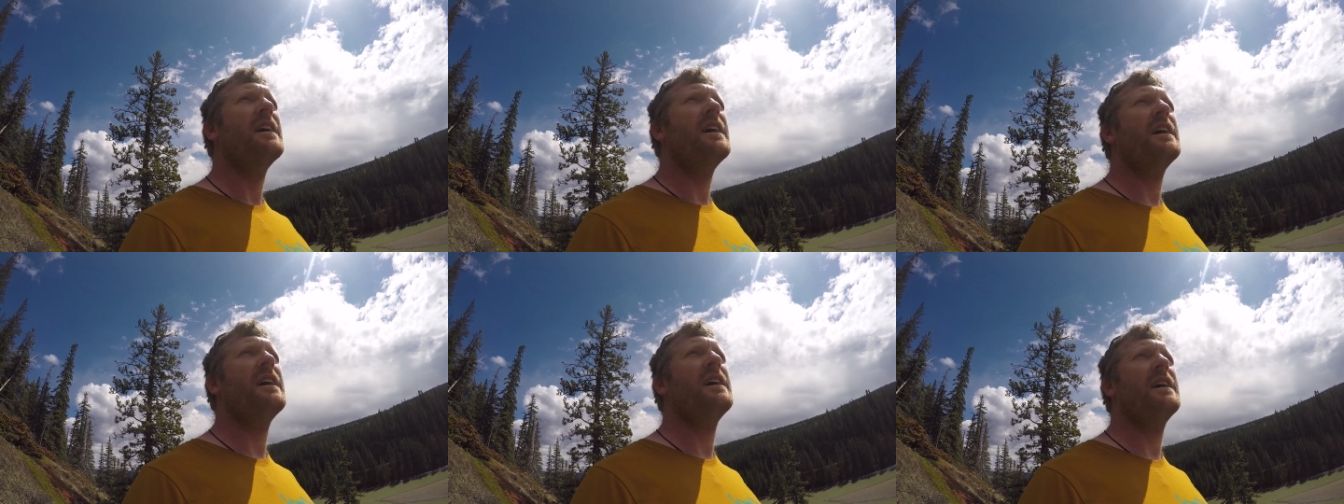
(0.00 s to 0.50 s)

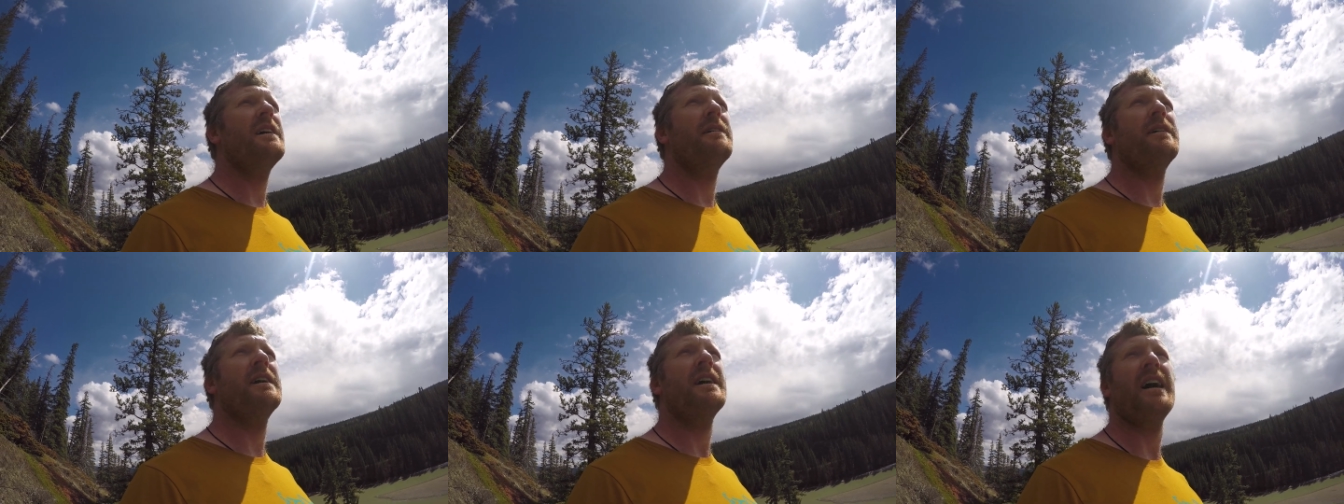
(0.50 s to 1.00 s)

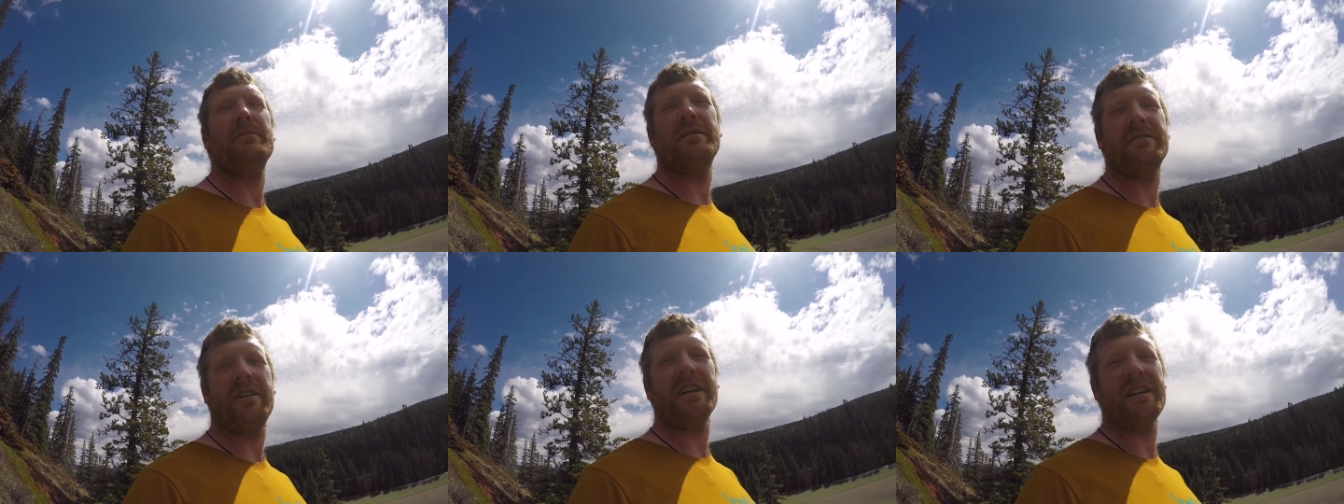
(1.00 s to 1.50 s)
Uh, have
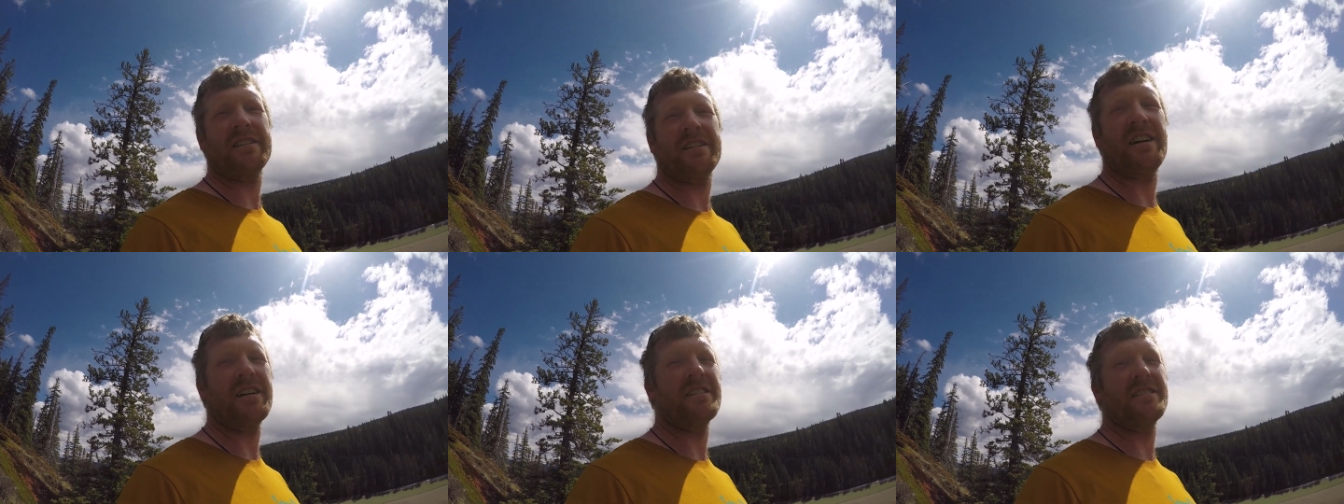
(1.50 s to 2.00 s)
been finding
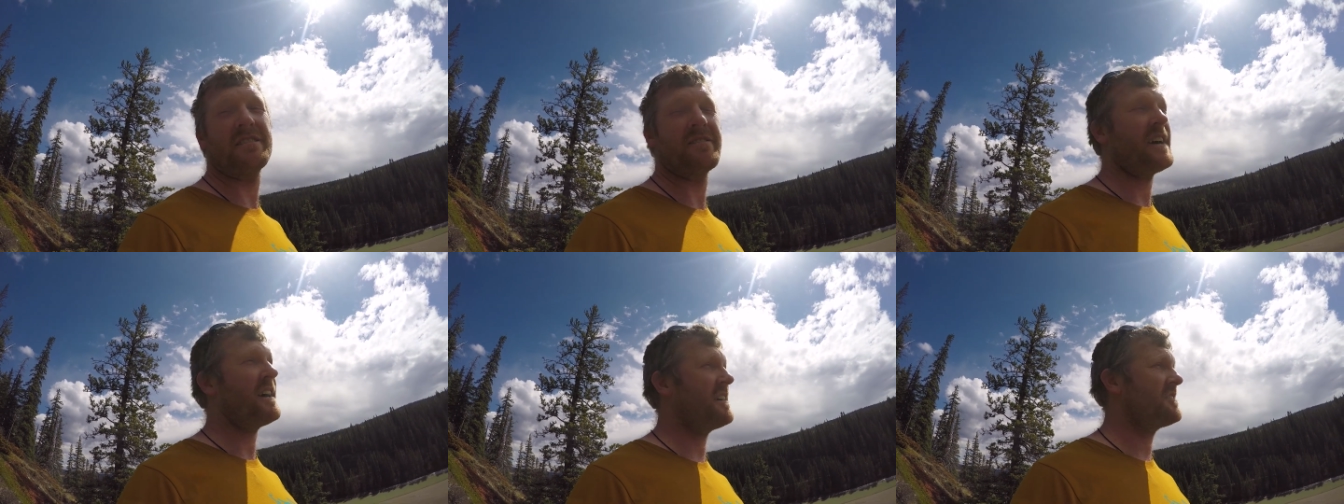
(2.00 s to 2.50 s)
tons
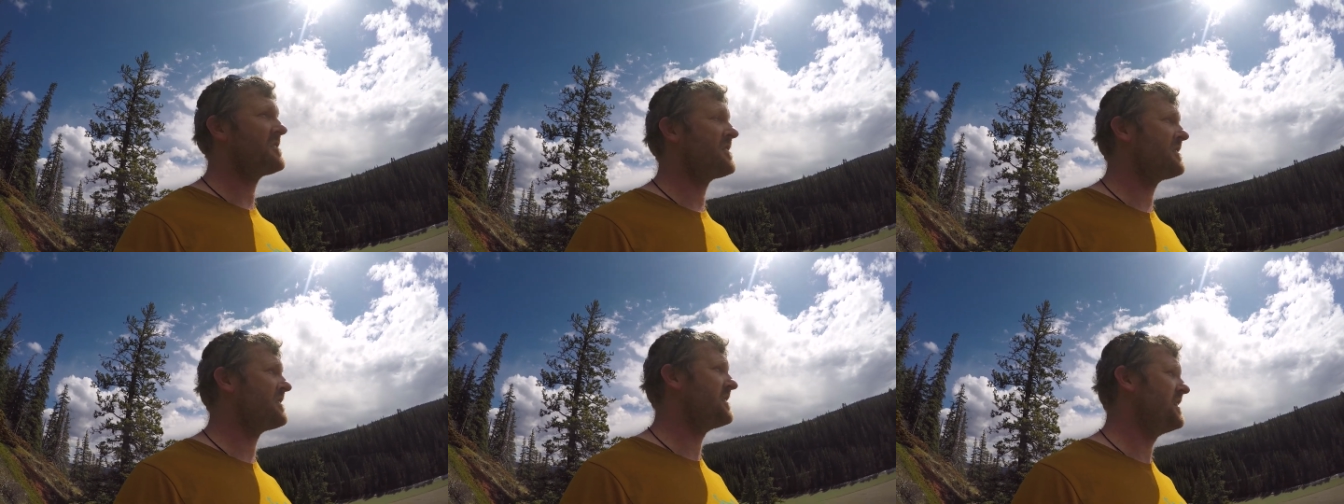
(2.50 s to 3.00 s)
of ash,
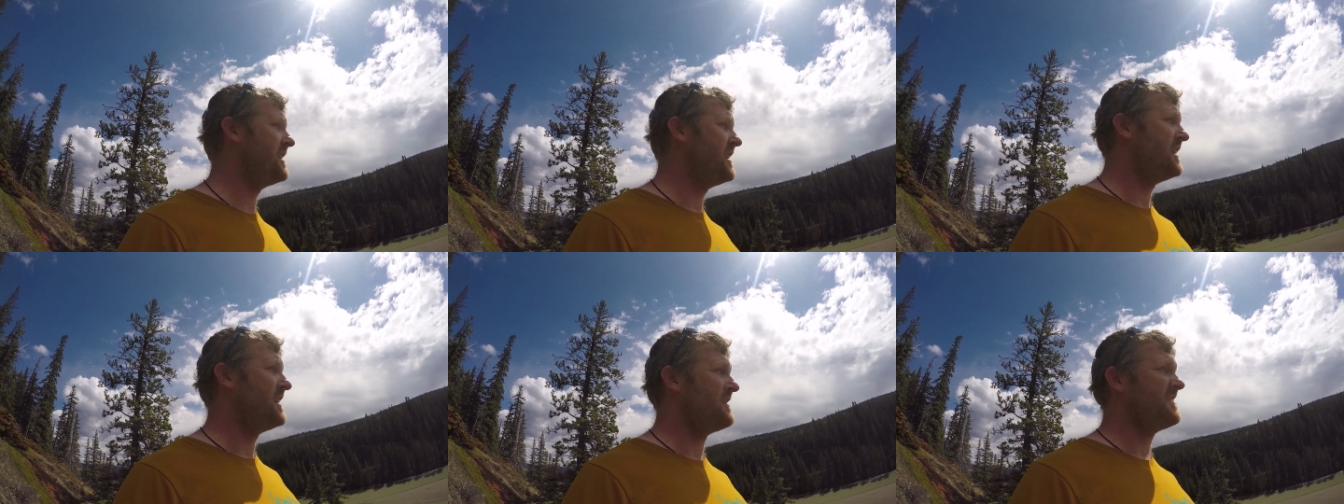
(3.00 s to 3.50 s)

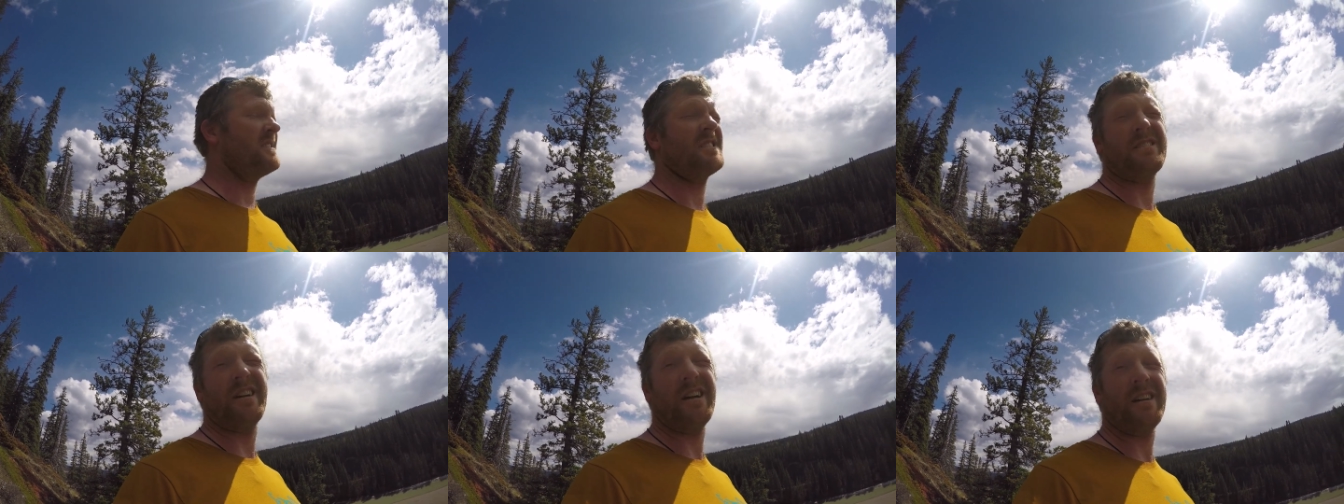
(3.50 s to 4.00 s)
which
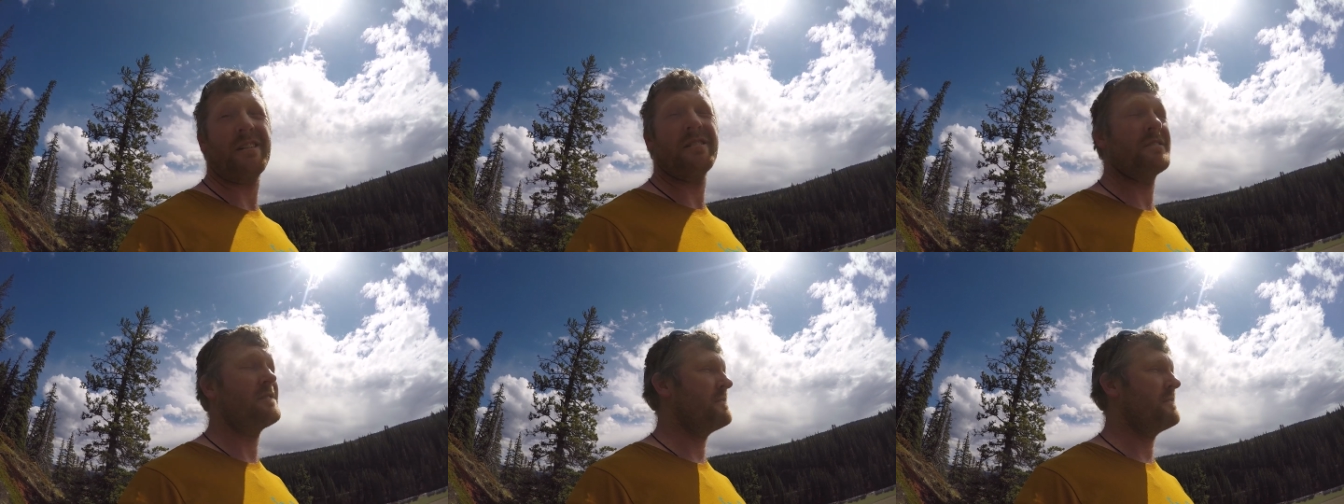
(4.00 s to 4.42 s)
is great.